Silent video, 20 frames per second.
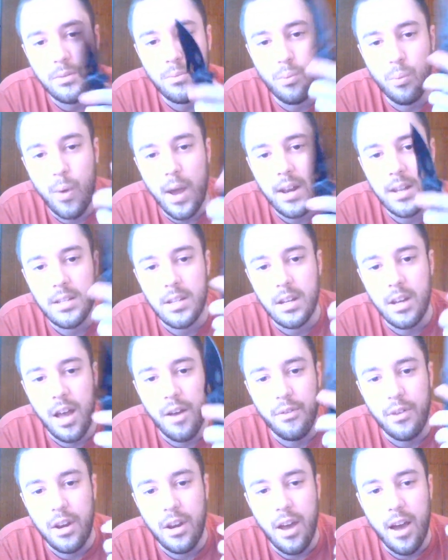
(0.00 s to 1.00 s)
When is
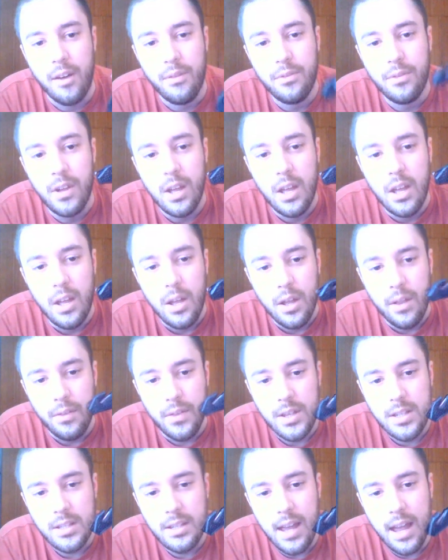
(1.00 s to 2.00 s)
enough?
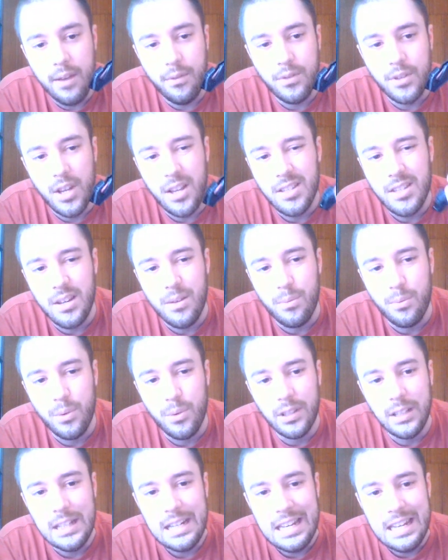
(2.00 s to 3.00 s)
This knife doesn't
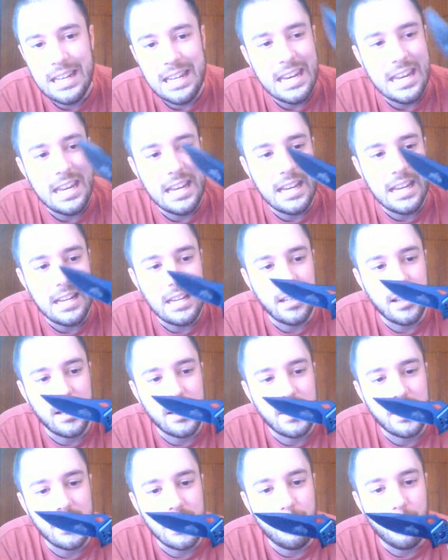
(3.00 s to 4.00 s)
really need a
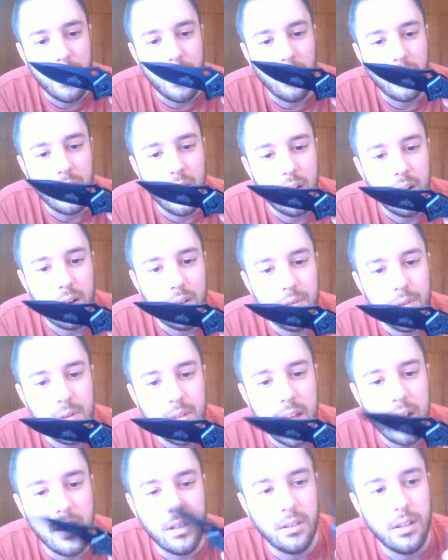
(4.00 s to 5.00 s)
seatbelt cutter. If you
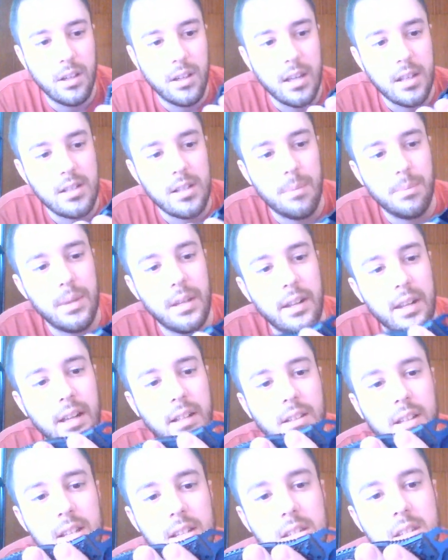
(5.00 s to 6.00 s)
take a look at something
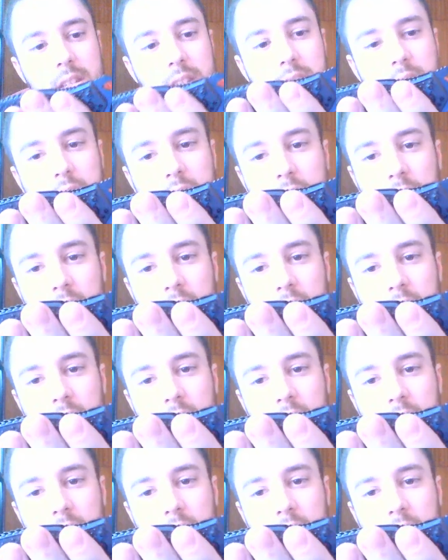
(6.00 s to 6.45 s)
like this,